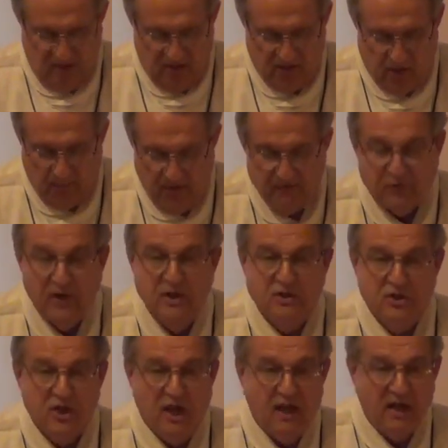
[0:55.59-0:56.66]
Now my friend
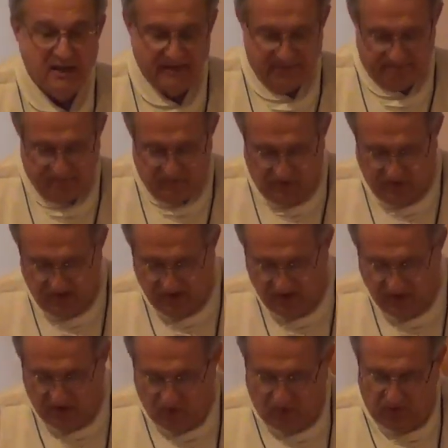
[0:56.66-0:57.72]
Chuck,
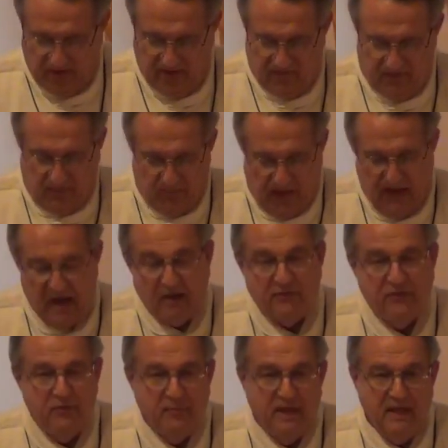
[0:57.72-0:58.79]
who lived a mile
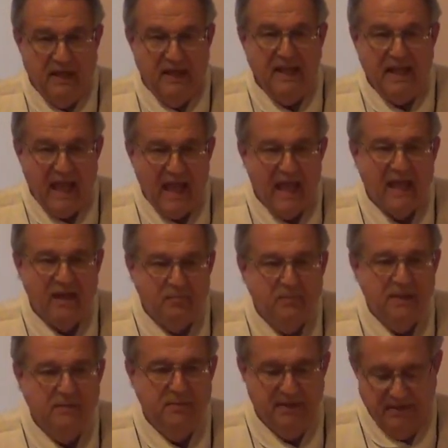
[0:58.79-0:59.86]
from me, he had a
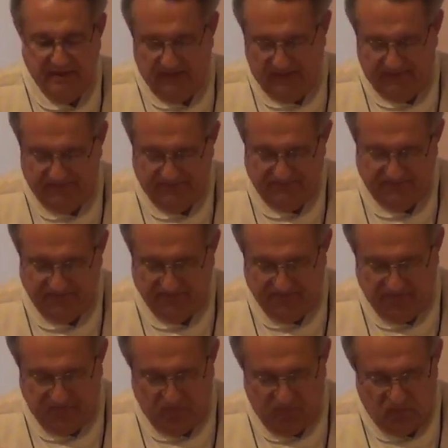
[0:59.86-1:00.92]
BB gun.
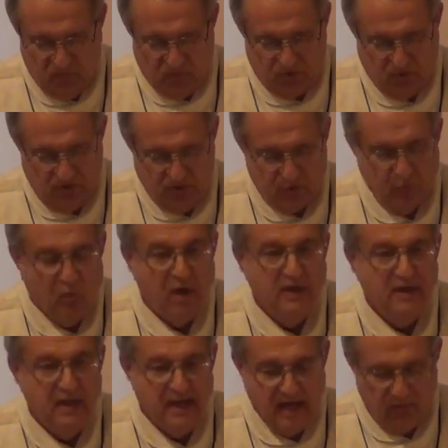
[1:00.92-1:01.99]
So this one
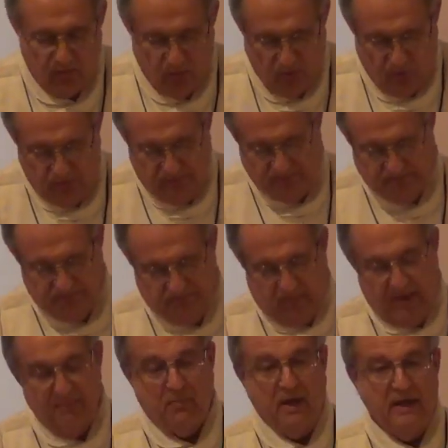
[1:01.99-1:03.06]
day I rode
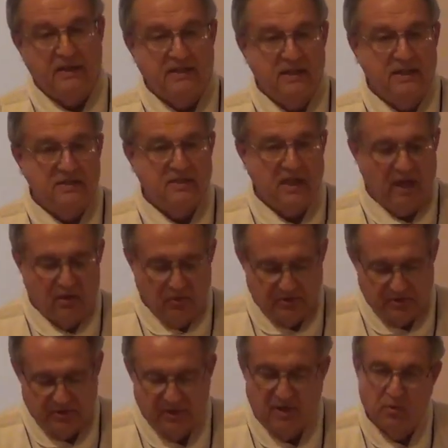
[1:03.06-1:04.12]
my bike to his
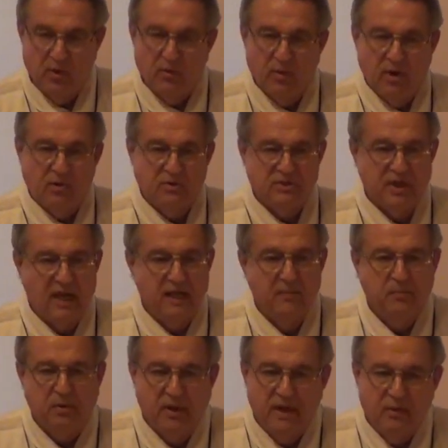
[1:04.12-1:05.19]
house we were
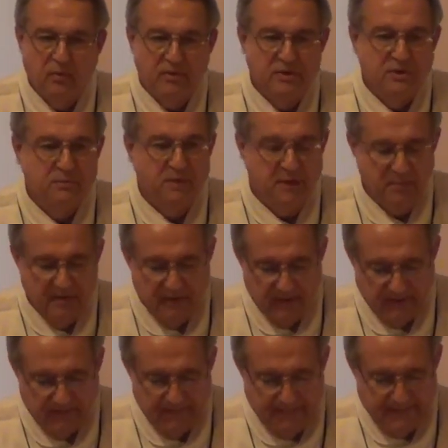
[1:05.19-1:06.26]
outside playing with his BB
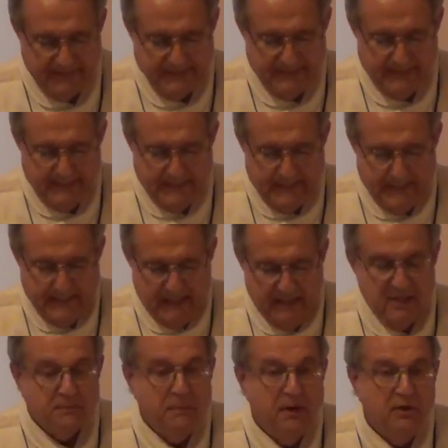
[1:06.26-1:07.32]
gun.
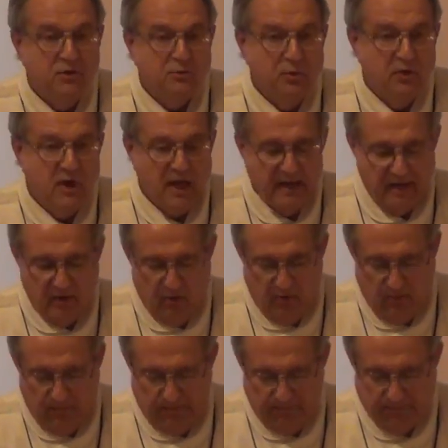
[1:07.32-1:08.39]
His parents were not at
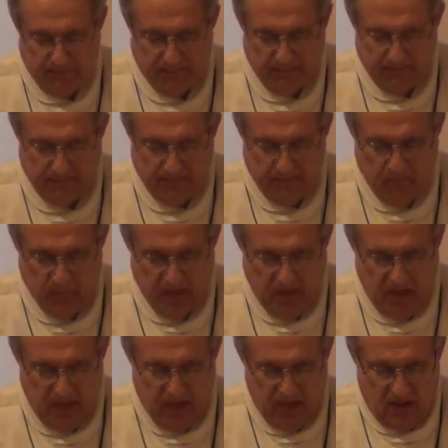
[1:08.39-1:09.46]
home.
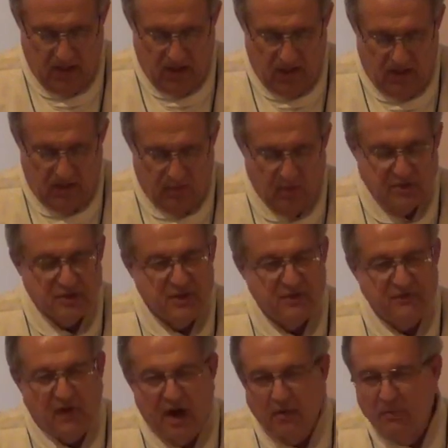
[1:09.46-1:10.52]
There was this
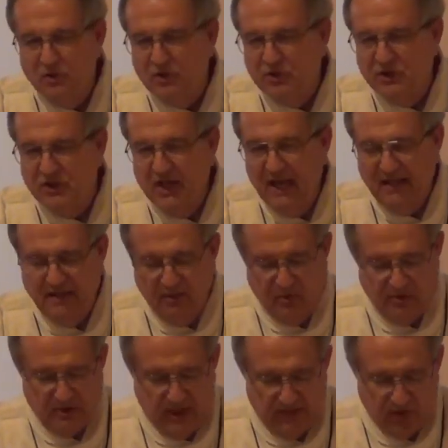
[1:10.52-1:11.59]
farmer's shed that
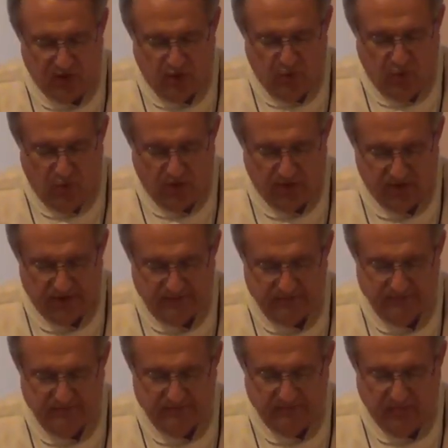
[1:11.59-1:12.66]
was on the corner
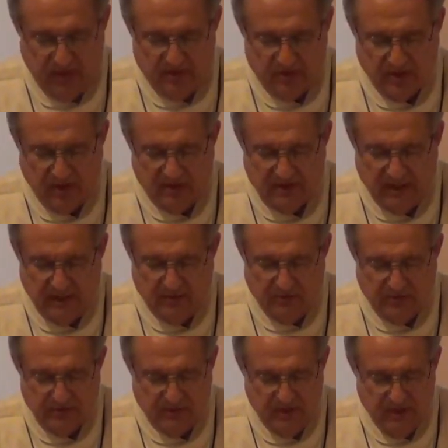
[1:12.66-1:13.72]
by Chuck's
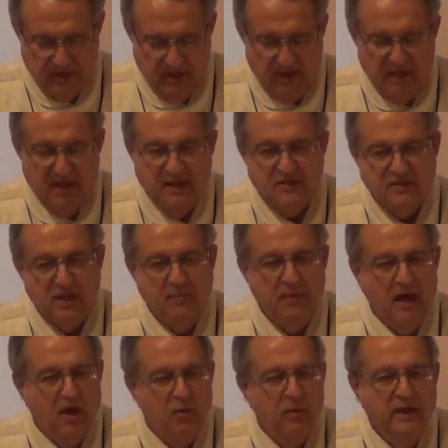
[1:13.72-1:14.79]
house, and
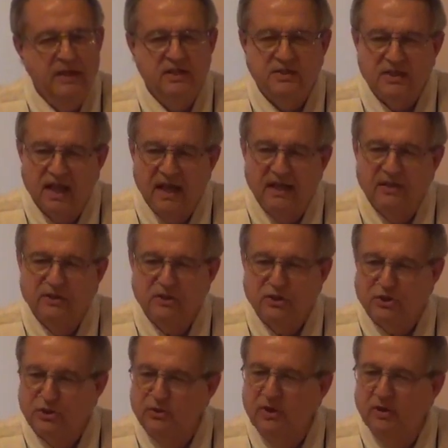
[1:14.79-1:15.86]
somehow we decided to
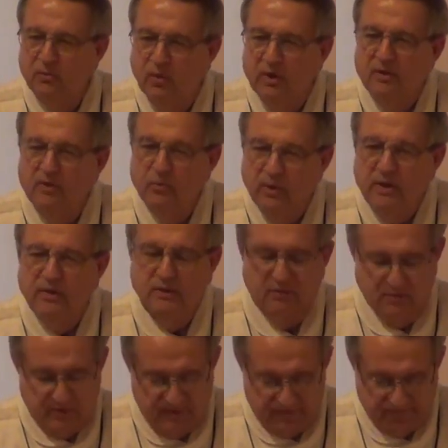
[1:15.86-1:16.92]
shoot at one of the
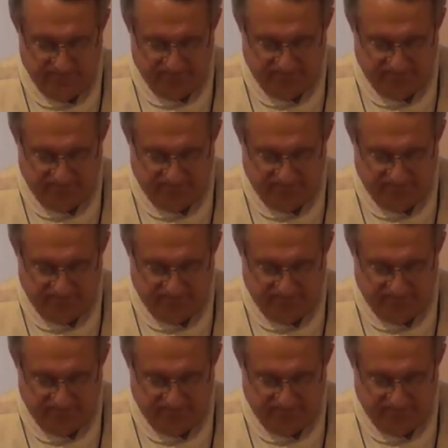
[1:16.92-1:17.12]
windows.